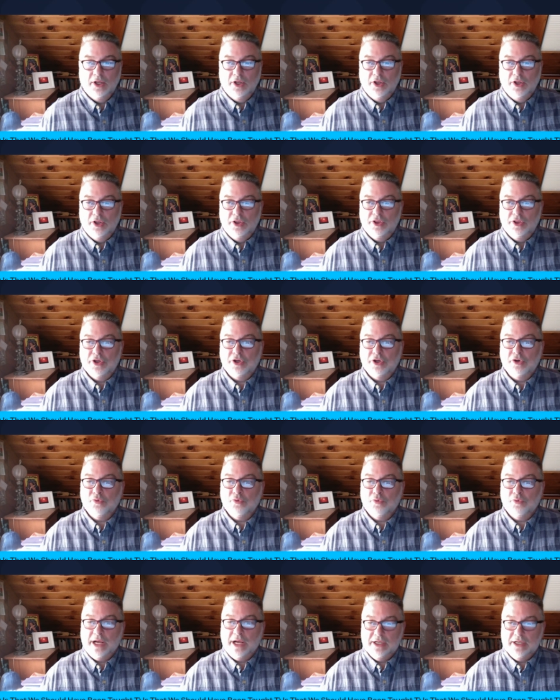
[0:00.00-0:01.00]
The
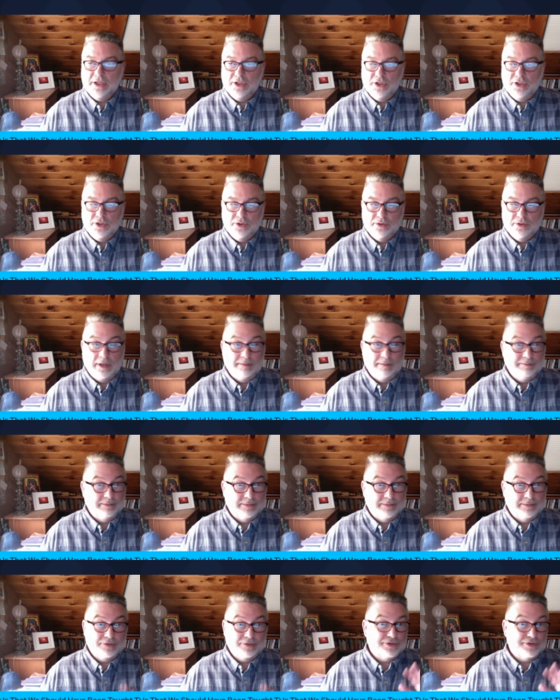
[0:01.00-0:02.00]

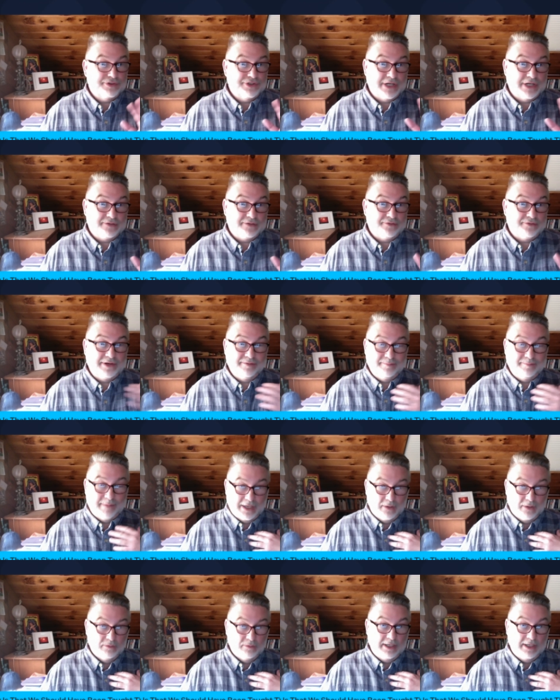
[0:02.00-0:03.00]
the trajectory of
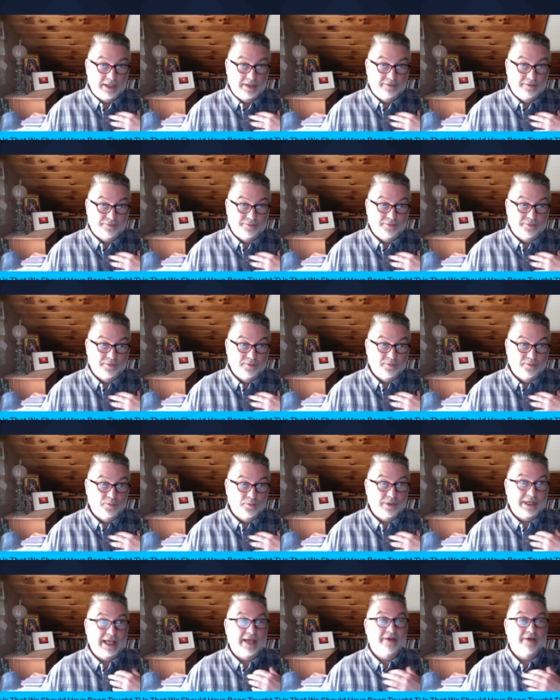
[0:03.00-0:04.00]
my own life
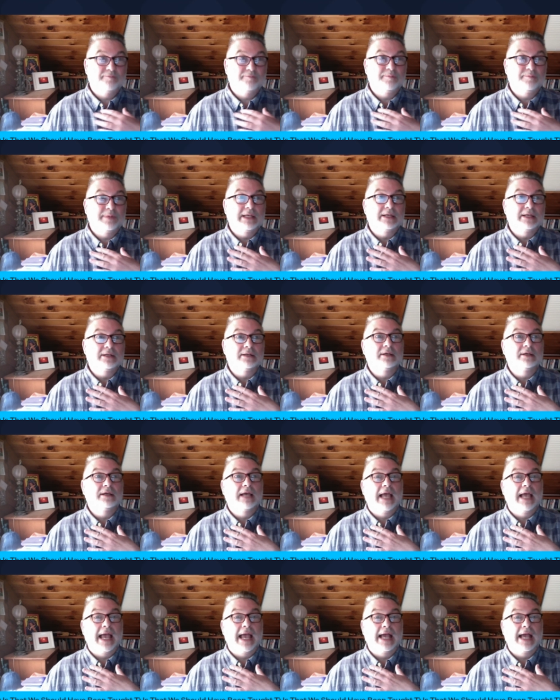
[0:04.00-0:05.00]
would have been
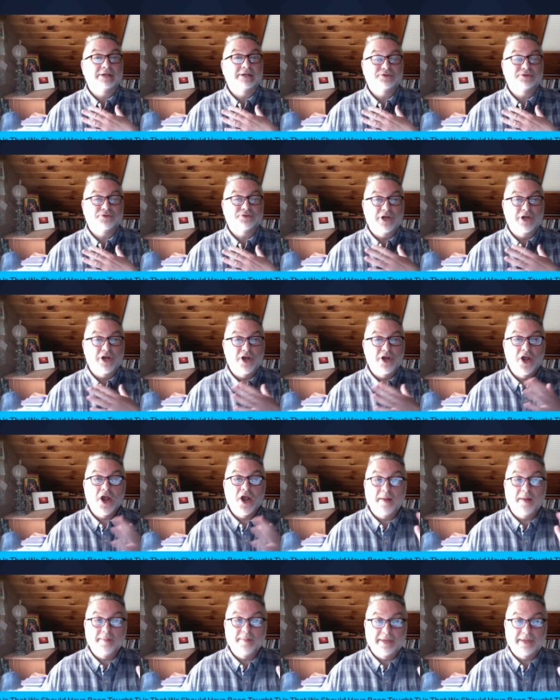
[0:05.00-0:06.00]

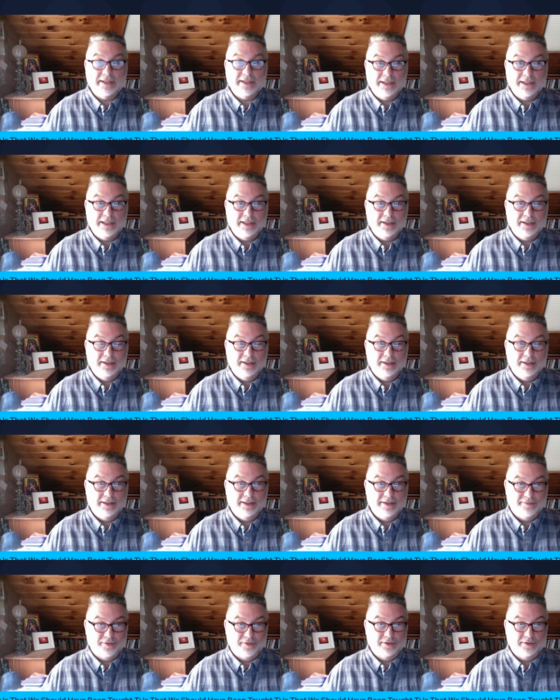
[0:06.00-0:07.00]
astronomically
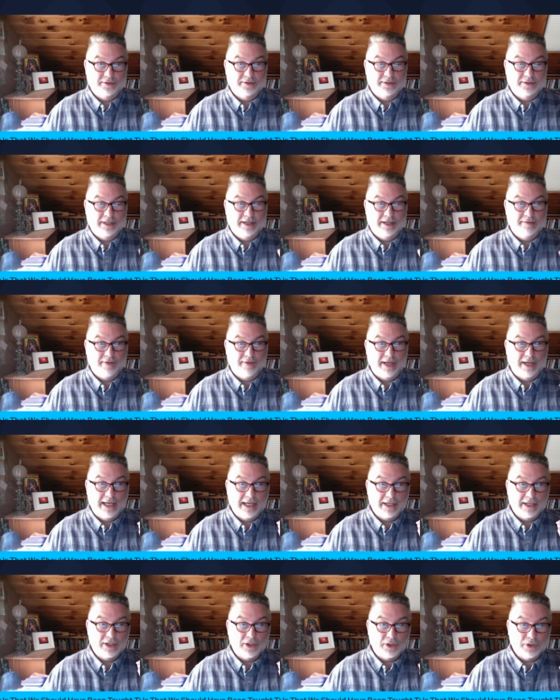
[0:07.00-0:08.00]
different if I
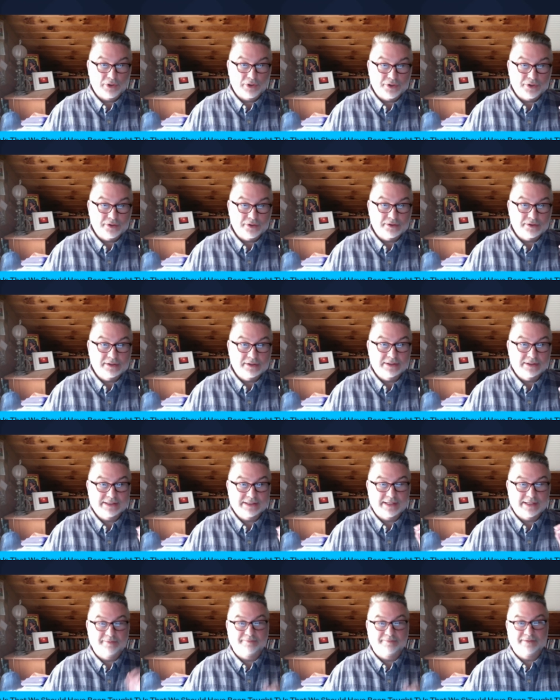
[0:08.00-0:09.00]
had learned
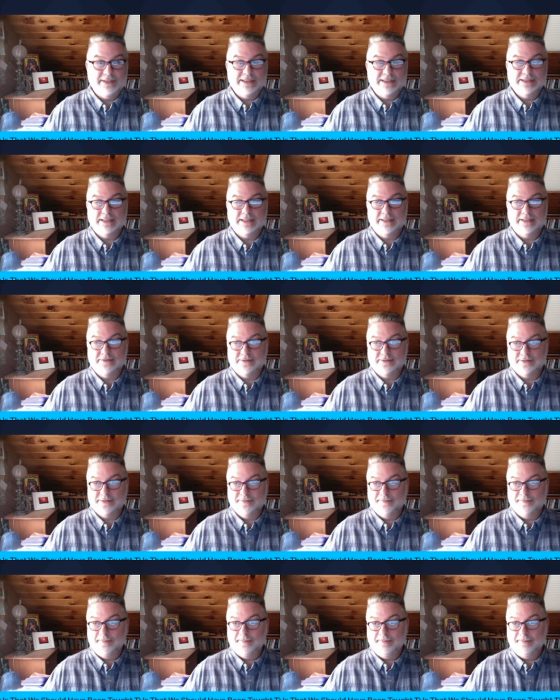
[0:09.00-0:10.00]
some of these skills.
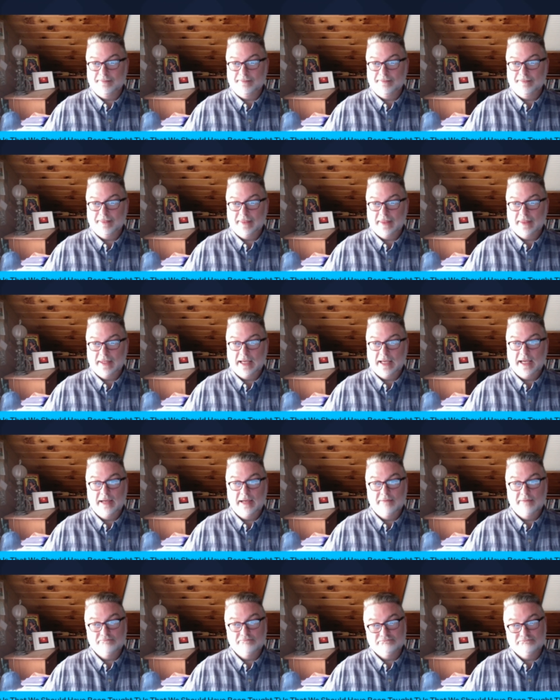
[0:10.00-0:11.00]

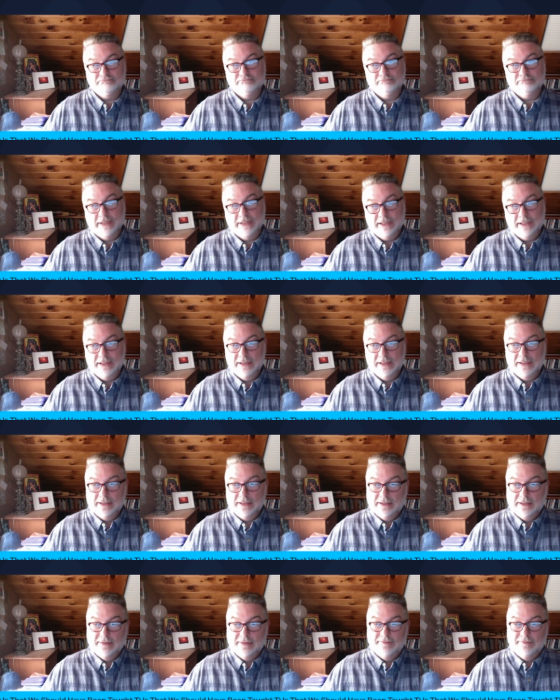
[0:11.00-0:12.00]
I
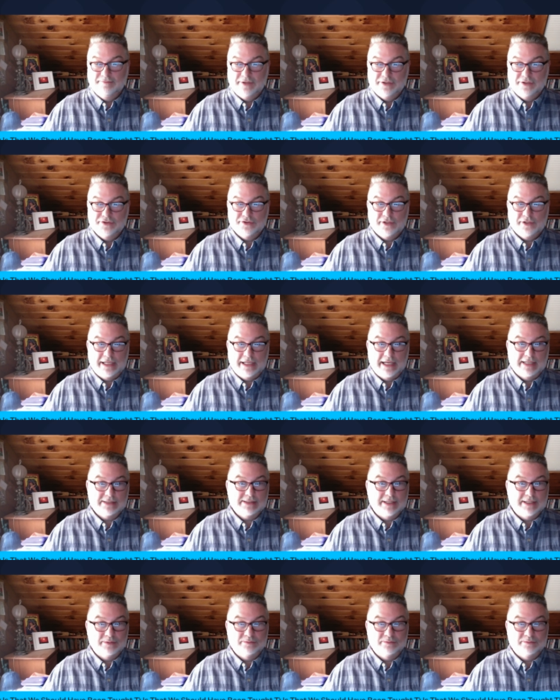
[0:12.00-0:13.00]
venture to guess
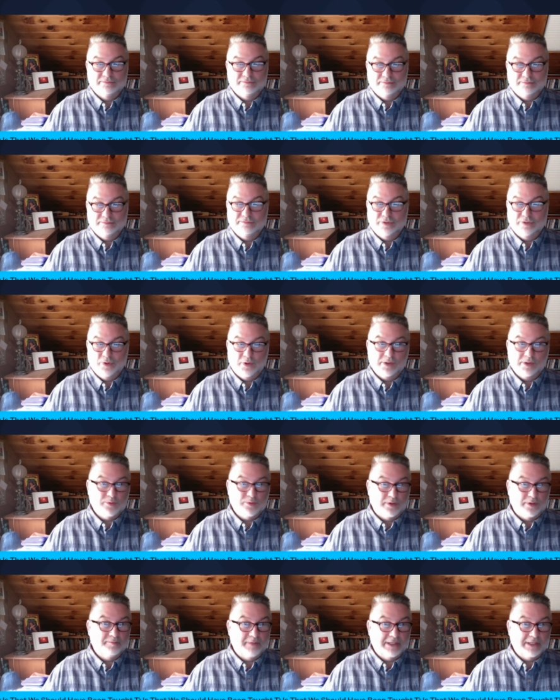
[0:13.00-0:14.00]
that yours
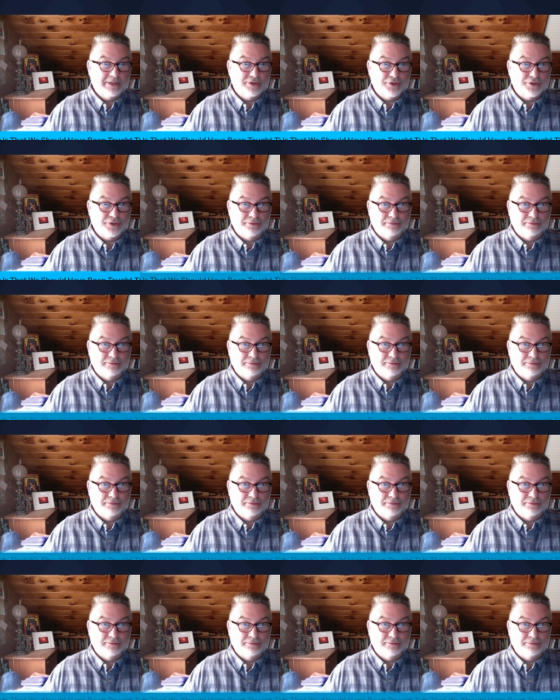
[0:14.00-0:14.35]
would have been too.